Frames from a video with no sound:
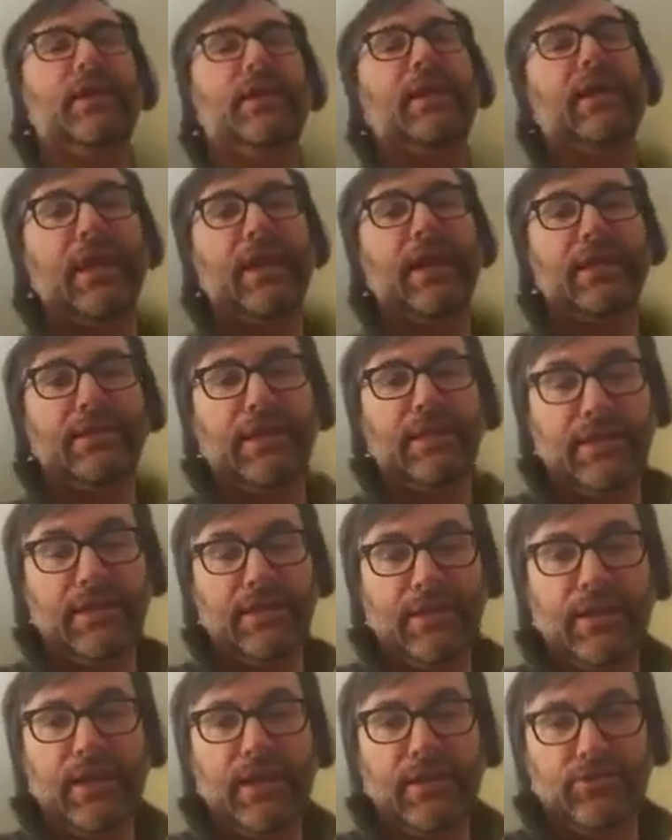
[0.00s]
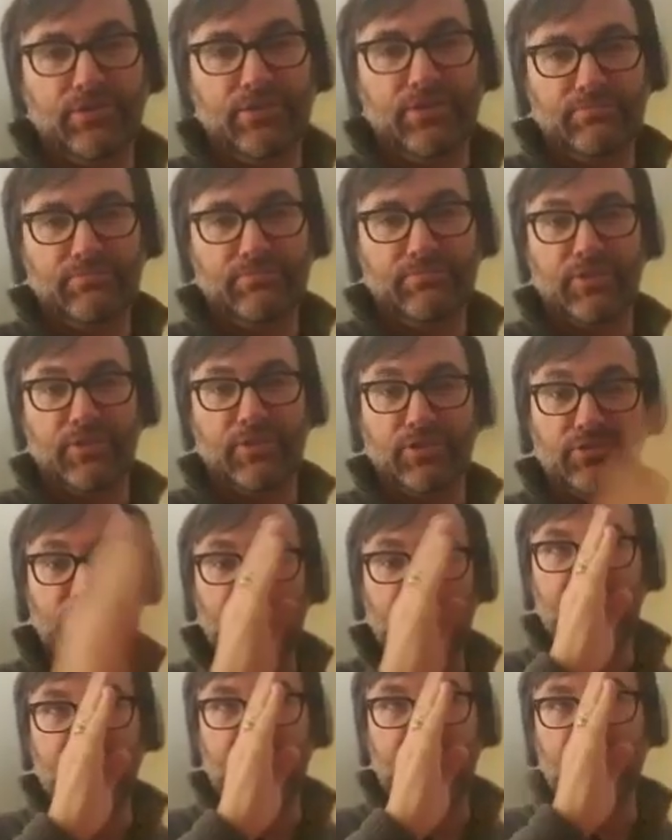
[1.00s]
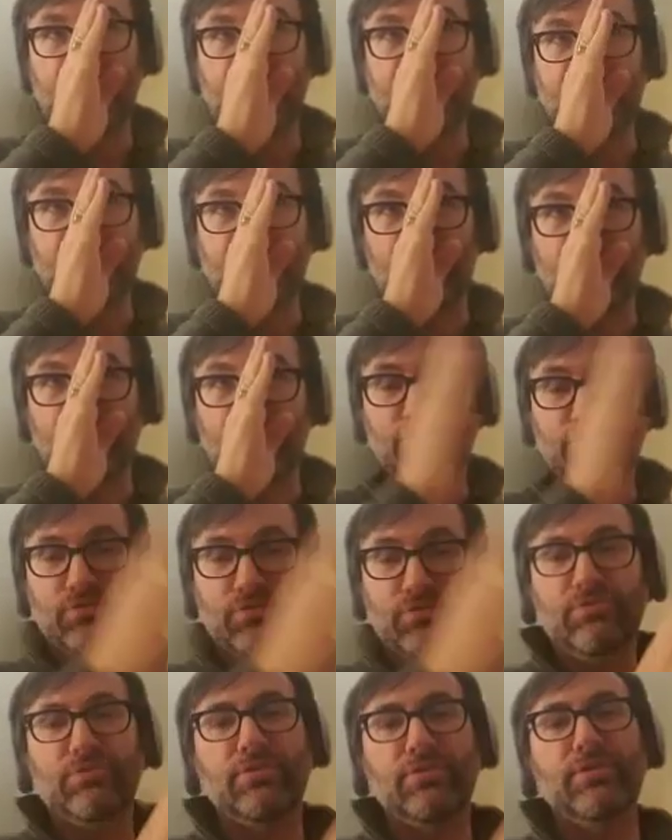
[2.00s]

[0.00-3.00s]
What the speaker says: and let it guide you. Let the truth